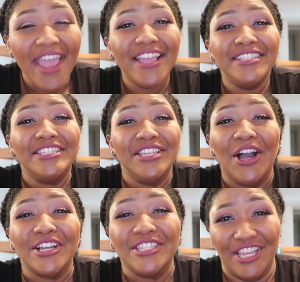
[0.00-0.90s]
and
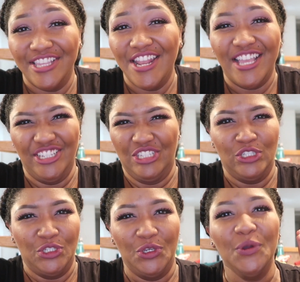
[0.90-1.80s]
sucked, and then I just
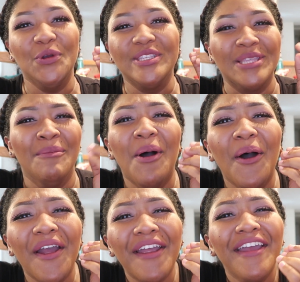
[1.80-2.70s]
chewed some
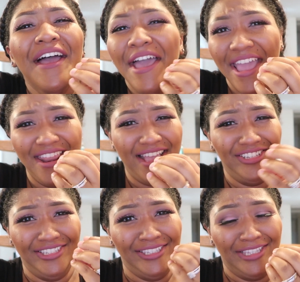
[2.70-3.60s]
more, and I
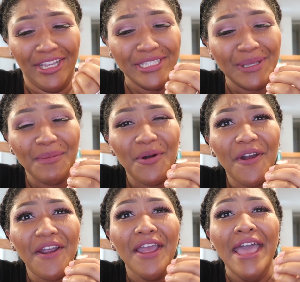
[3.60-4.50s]
just sucked some
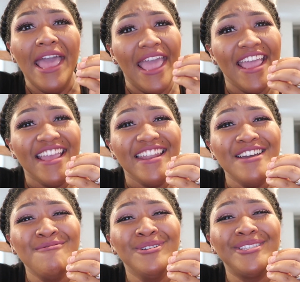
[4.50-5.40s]
more, and
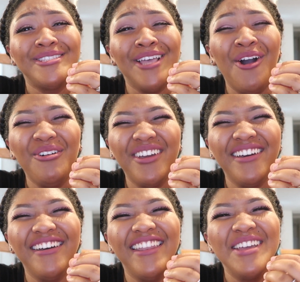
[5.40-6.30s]
it was so
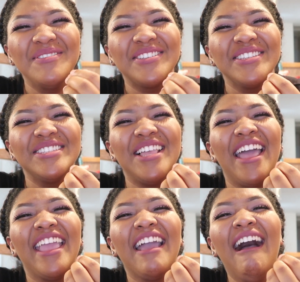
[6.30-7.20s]
good. It was just
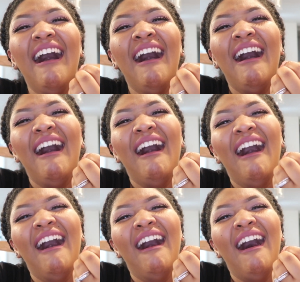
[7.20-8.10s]
like,
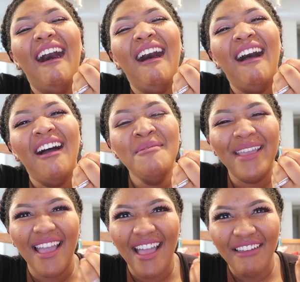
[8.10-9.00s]
oh
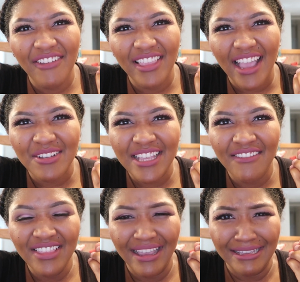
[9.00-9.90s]
my god, I felt like I was
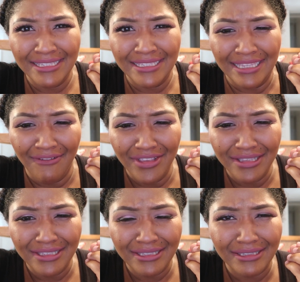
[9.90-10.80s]
having like a
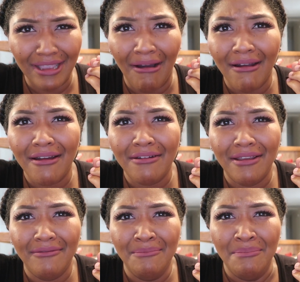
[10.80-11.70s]

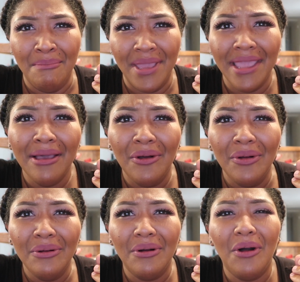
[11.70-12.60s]
7-star
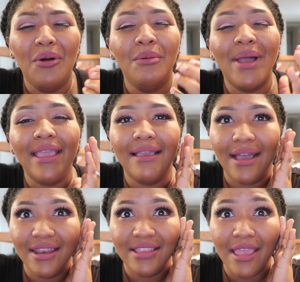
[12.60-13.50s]
meal. Oh my
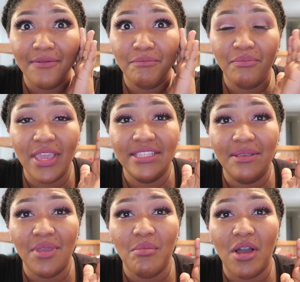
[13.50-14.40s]
god, that piece
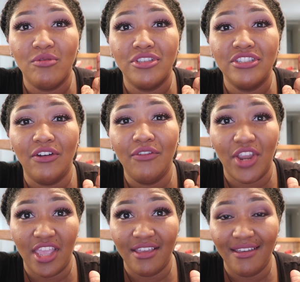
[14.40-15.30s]
of meatball was so
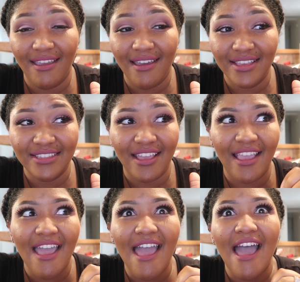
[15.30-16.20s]
freaking good, guys.
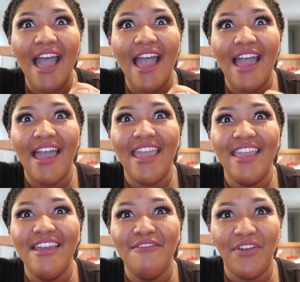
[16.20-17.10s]
Like,
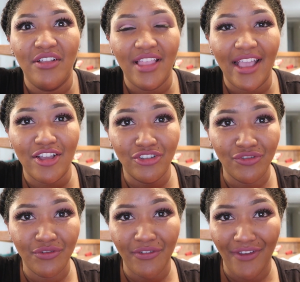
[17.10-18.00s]
I felt like a
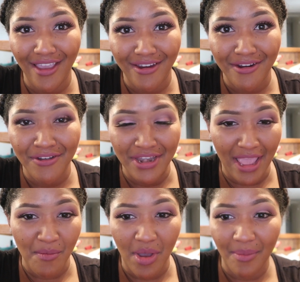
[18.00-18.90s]
true fat girl in
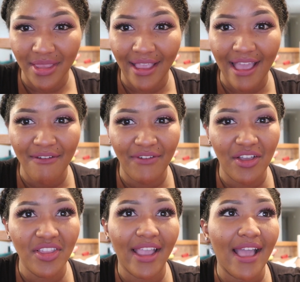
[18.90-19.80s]
that moment. Like, I
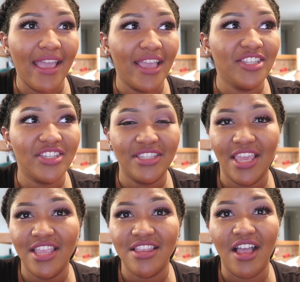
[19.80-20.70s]
felt like I had just
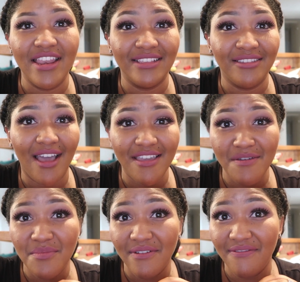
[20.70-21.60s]
eaten an
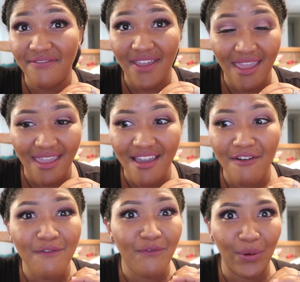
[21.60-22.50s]
entire buffet
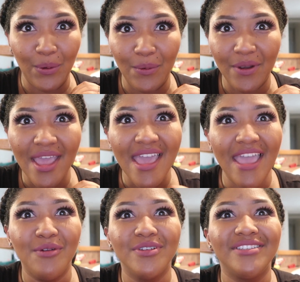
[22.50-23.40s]
of food
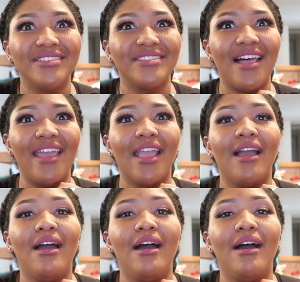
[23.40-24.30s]
and was just like,